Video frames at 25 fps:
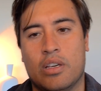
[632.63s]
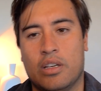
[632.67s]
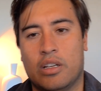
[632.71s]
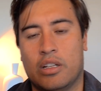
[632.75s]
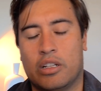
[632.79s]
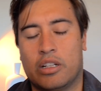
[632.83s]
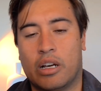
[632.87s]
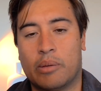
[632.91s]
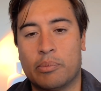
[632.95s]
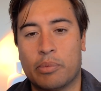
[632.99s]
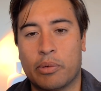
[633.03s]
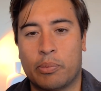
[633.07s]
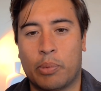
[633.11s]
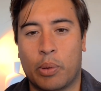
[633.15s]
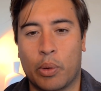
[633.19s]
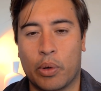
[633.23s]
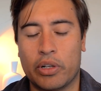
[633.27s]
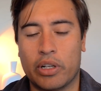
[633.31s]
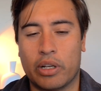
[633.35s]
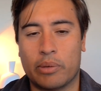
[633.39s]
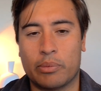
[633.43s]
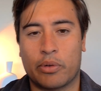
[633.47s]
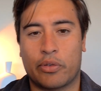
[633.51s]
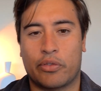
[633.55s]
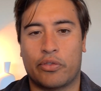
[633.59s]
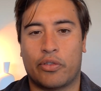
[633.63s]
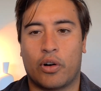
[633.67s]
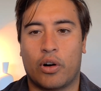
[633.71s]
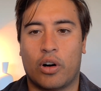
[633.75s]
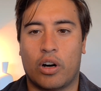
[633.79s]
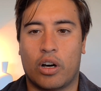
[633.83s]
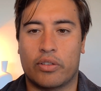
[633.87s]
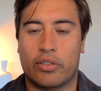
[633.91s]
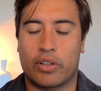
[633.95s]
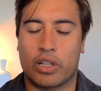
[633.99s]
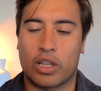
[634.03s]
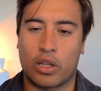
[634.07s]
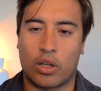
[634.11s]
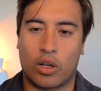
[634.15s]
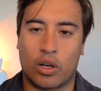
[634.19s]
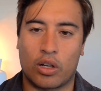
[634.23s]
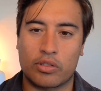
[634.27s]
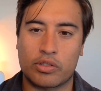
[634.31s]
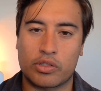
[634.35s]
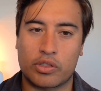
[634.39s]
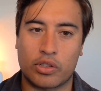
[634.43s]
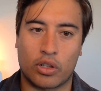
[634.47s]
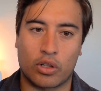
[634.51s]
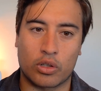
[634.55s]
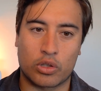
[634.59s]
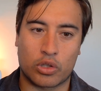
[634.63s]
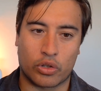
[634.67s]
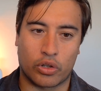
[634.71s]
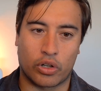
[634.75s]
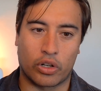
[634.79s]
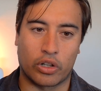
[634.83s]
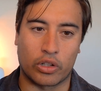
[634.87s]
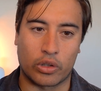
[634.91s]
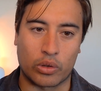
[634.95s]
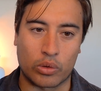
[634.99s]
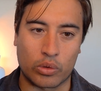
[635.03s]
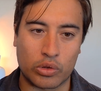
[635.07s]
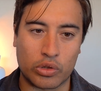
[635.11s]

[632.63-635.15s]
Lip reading: Point number 5, lifestyle triangle.